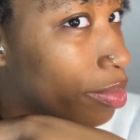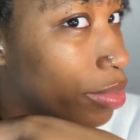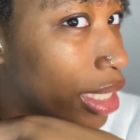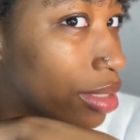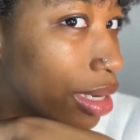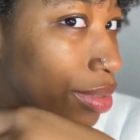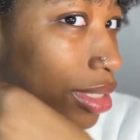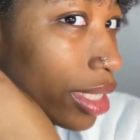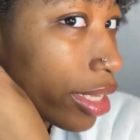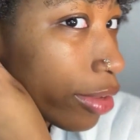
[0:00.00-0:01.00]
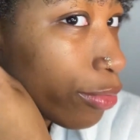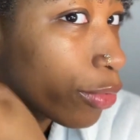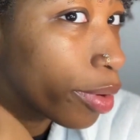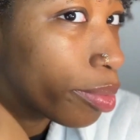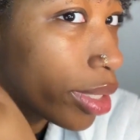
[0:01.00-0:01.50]
That's what I was thinking,
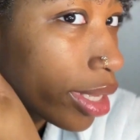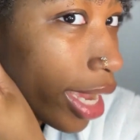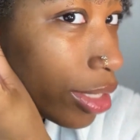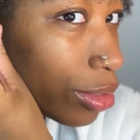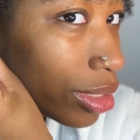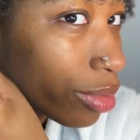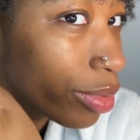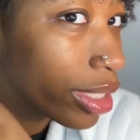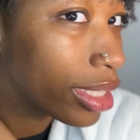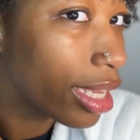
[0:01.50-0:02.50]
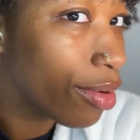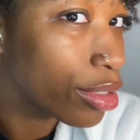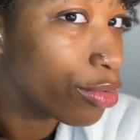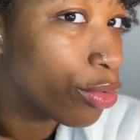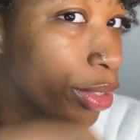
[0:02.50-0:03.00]
4B. I used to really think I was a
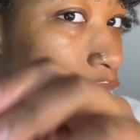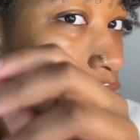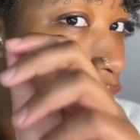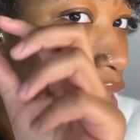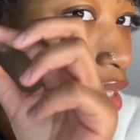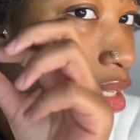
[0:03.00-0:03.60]
4C